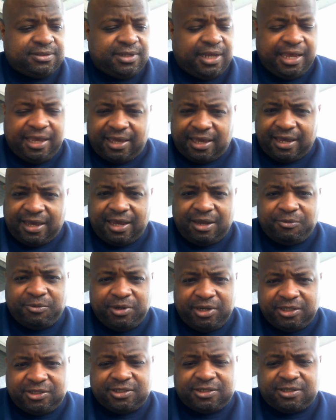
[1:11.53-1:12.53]
aka
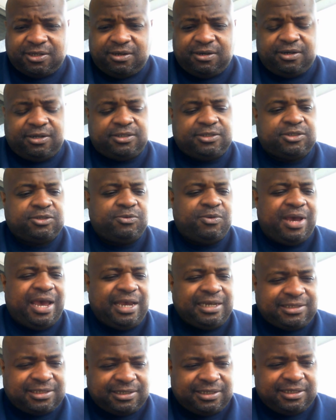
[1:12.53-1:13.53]
religiotards, who
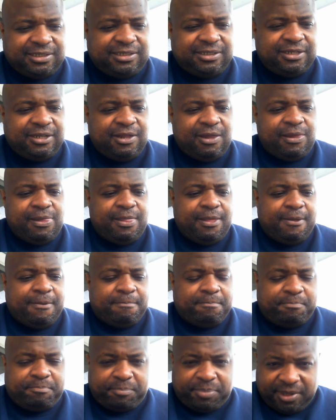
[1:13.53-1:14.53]
actually
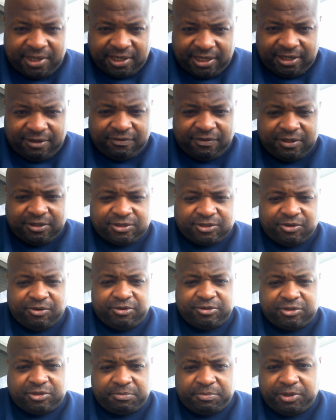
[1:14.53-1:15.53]
believe these
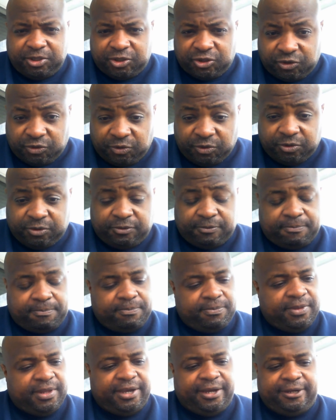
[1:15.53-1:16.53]
stories to be true.
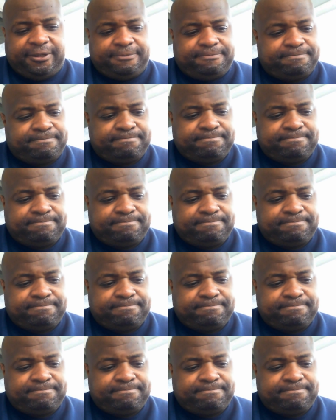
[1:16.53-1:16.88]
Now,